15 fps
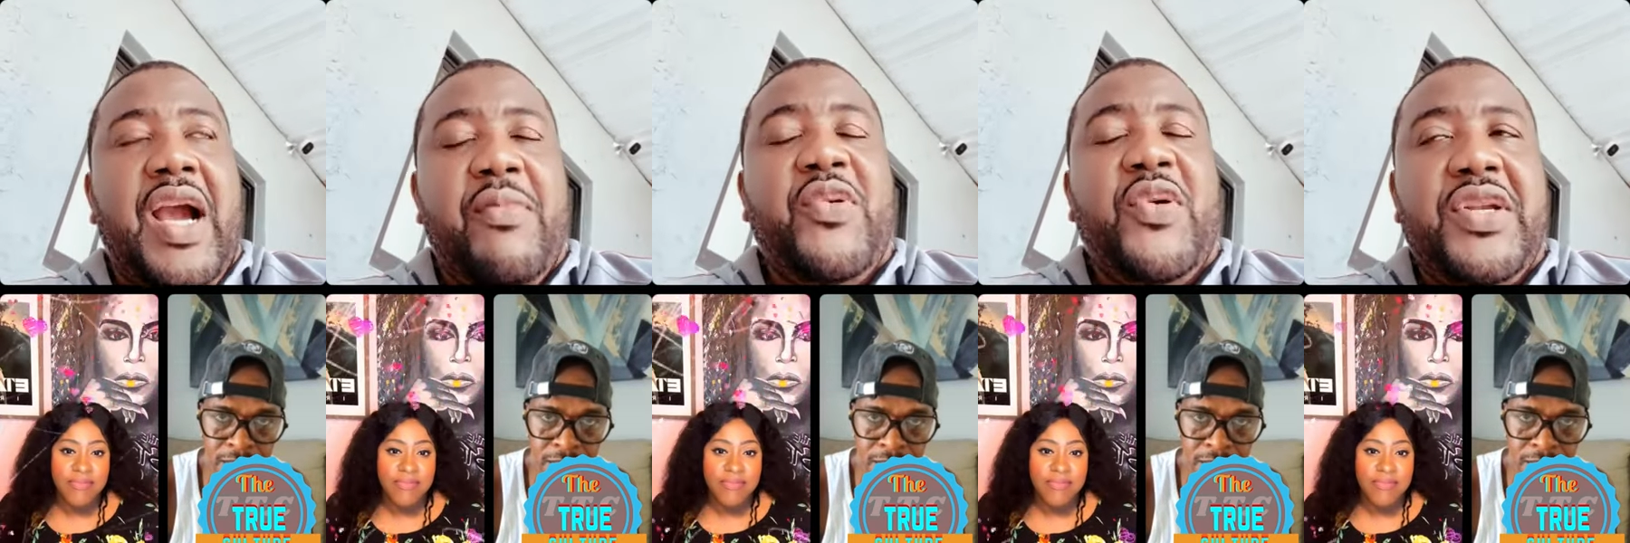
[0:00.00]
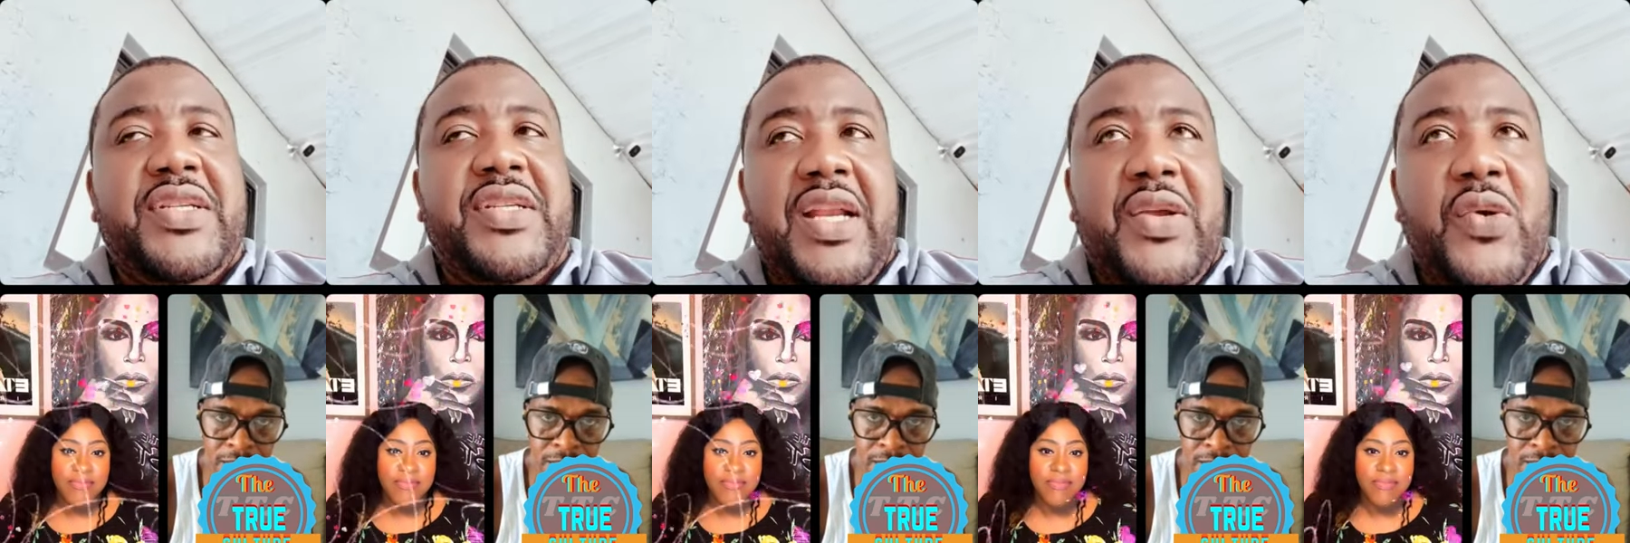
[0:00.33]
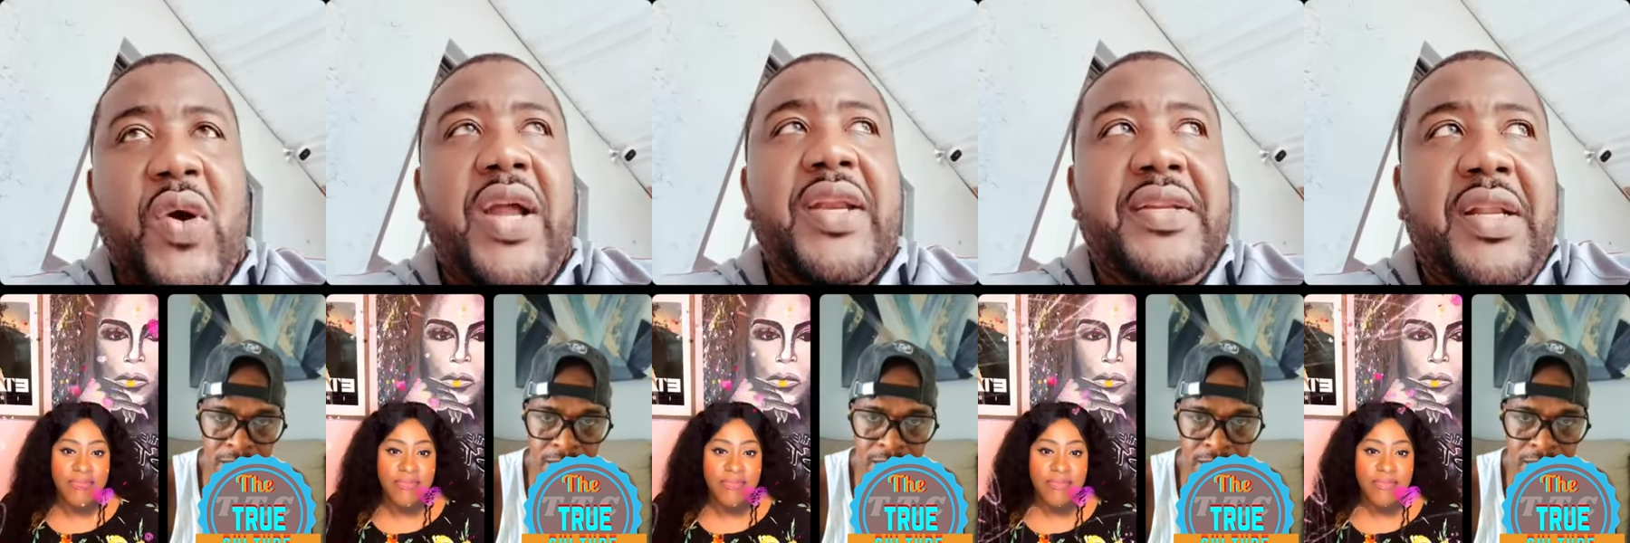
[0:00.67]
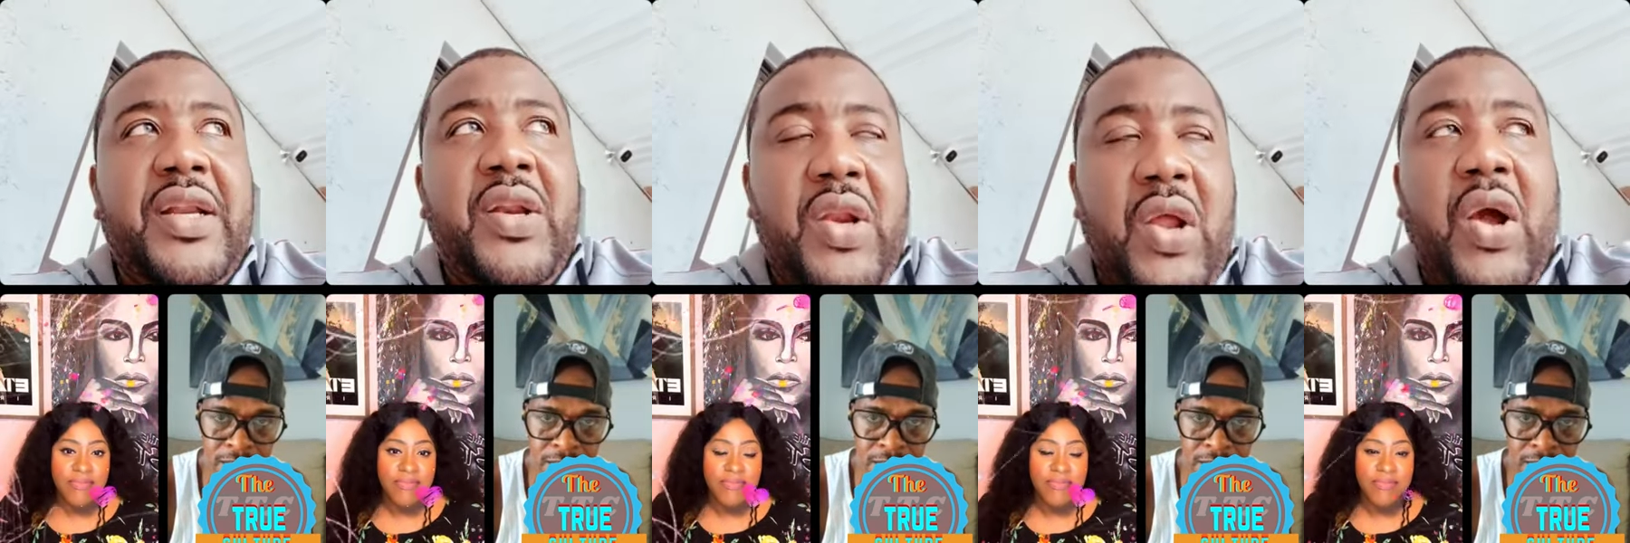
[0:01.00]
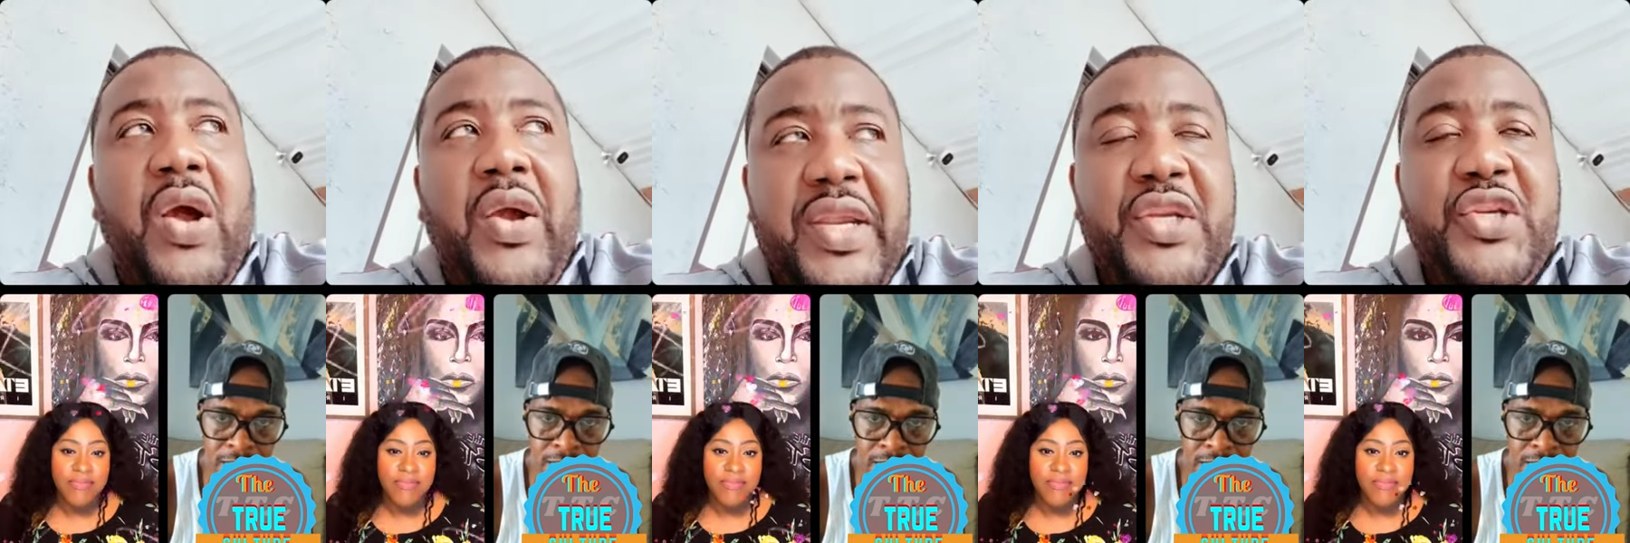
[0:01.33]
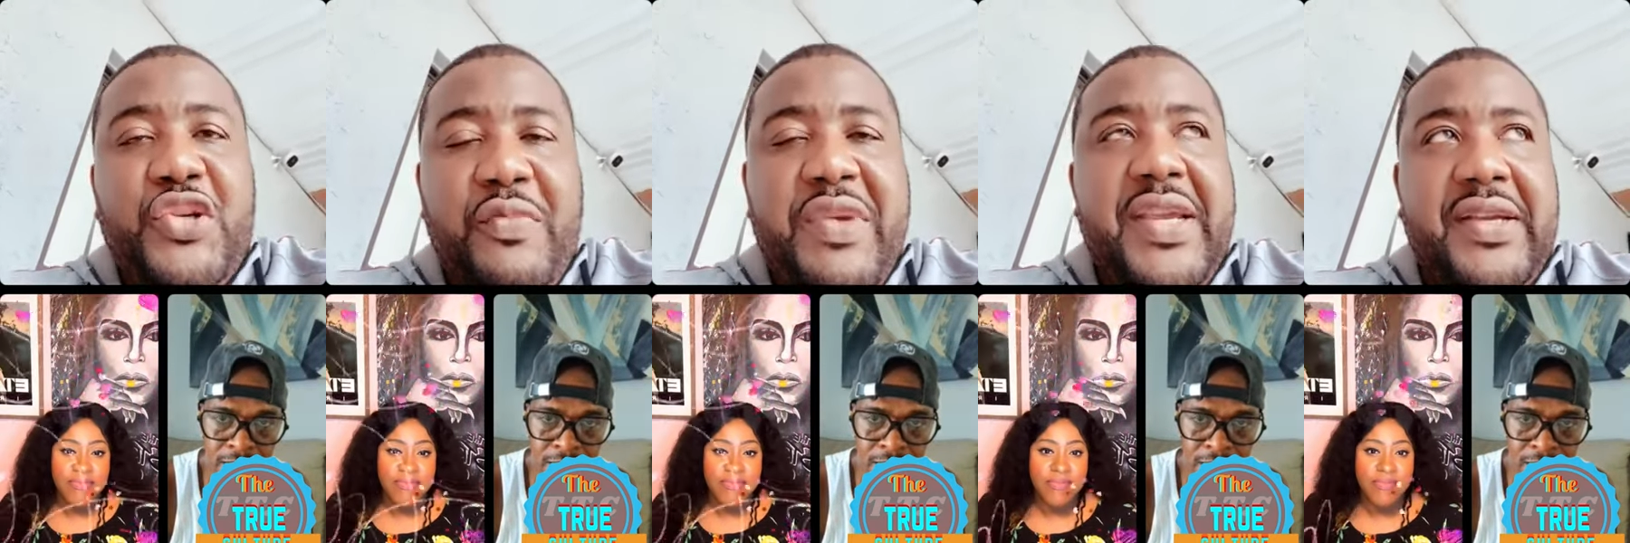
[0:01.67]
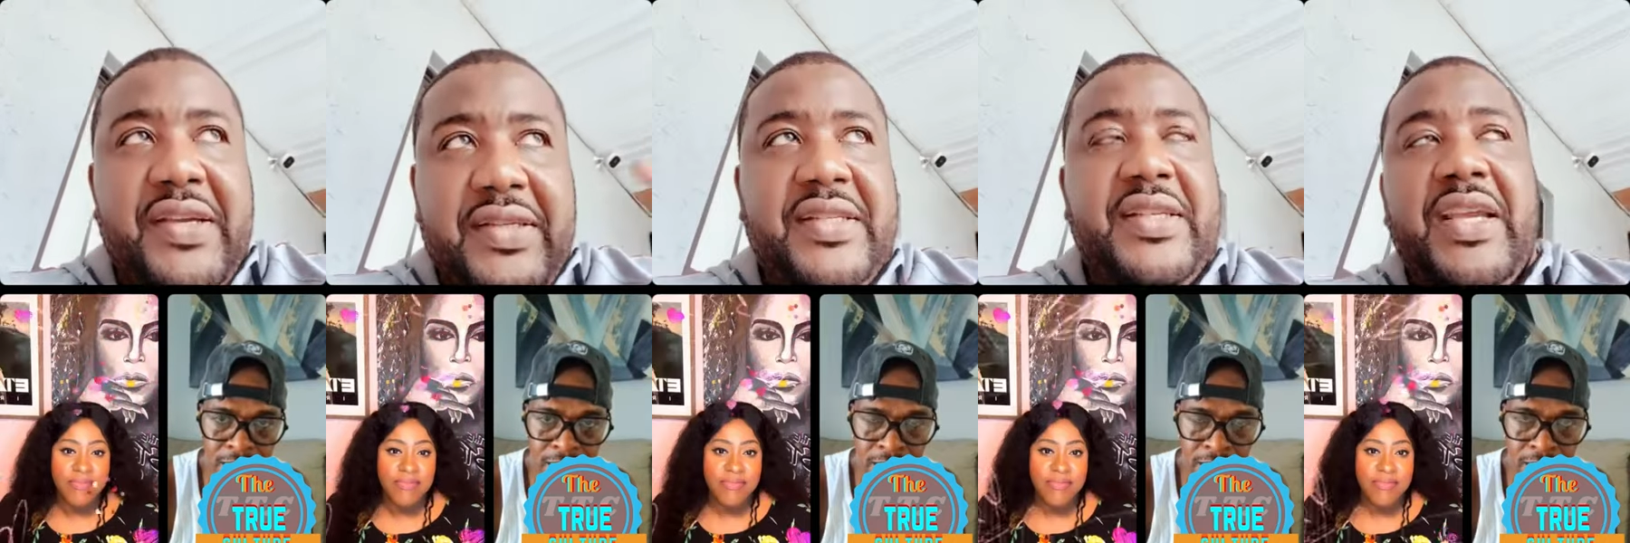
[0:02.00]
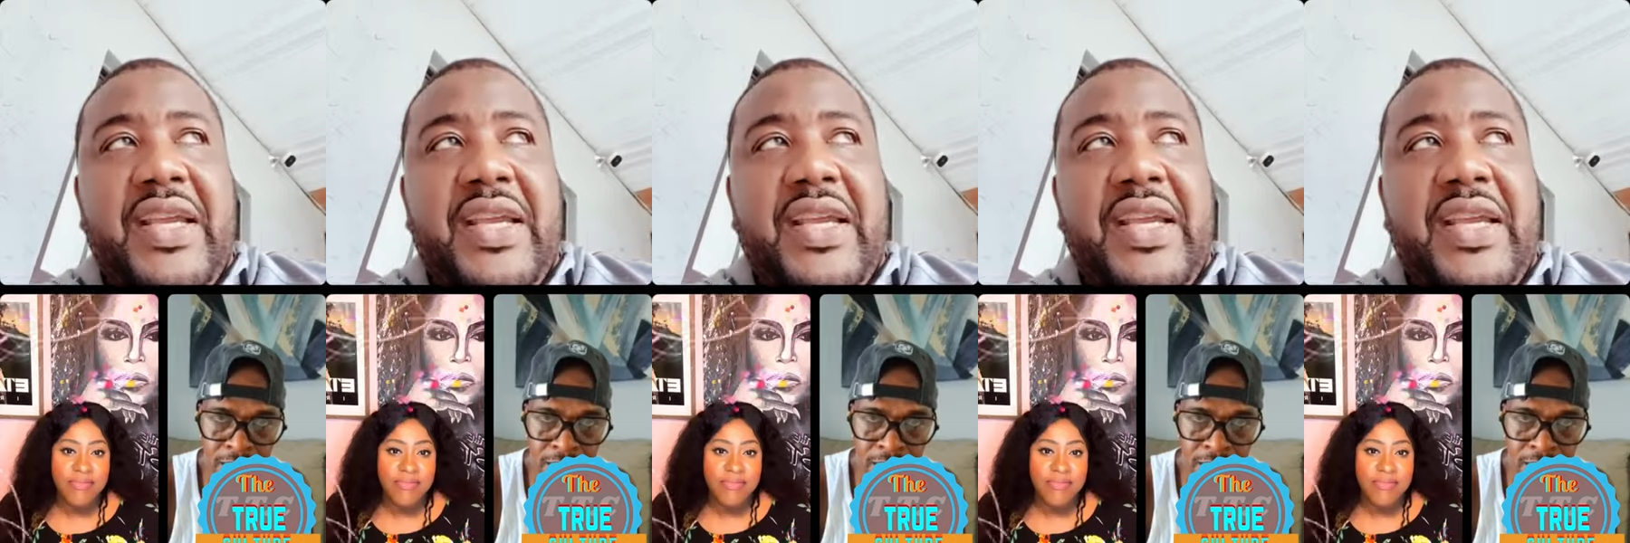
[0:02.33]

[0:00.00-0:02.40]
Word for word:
Speaker 1: gonna tell you what the law in Jamaica say